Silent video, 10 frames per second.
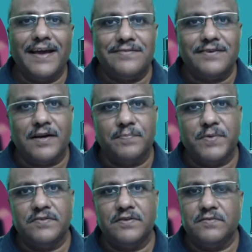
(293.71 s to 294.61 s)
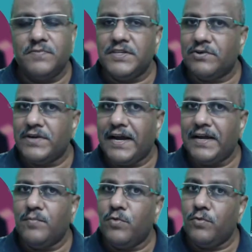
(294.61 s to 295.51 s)
extra pieces without
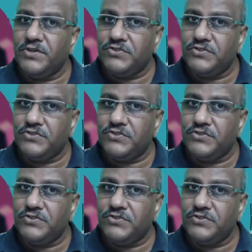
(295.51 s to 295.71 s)
adding more